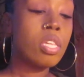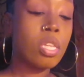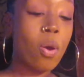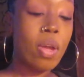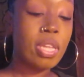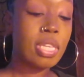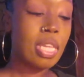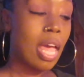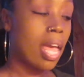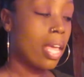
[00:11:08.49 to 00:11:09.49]
So it's
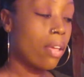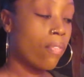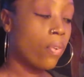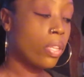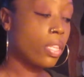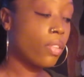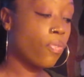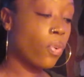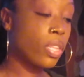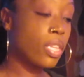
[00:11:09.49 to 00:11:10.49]
like
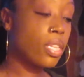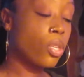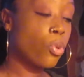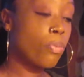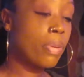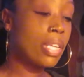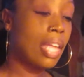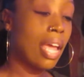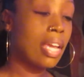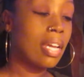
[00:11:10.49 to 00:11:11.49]
for this to be
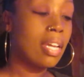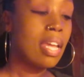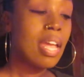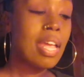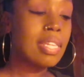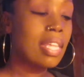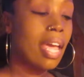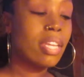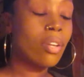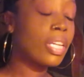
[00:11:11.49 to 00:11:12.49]
like it's
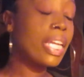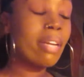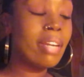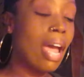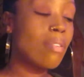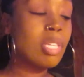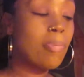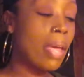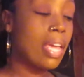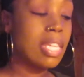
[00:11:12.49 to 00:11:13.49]
like you're clearing out
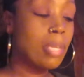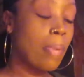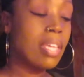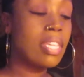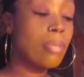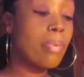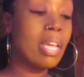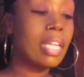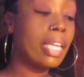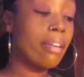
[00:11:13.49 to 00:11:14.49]
space. Space is
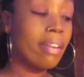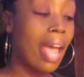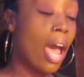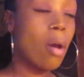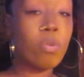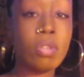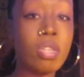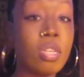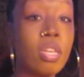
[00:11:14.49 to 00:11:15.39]
being cleared out.